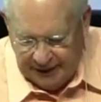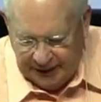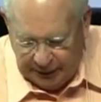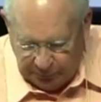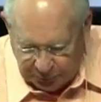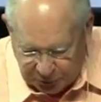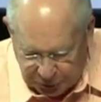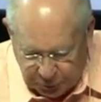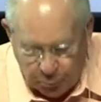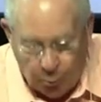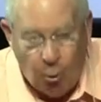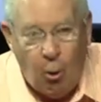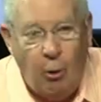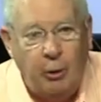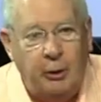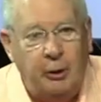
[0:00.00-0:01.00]
he was
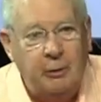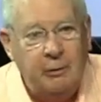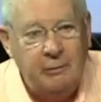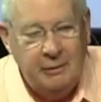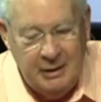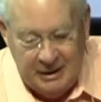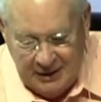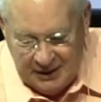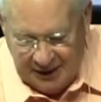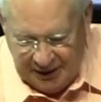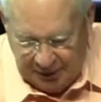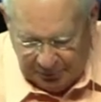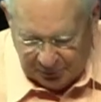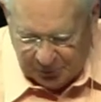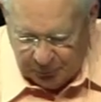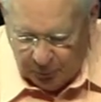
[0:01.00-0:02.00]
stronger,
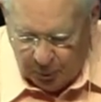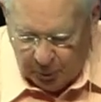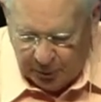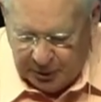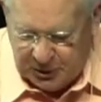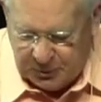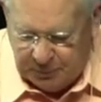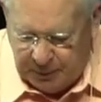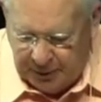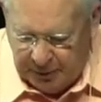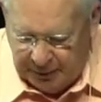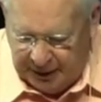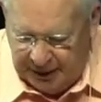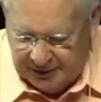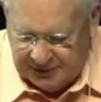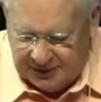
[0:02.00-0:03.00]
he was more
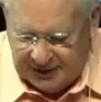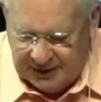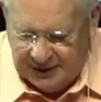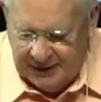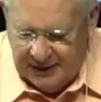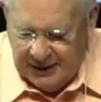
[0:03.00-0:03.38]
experienced.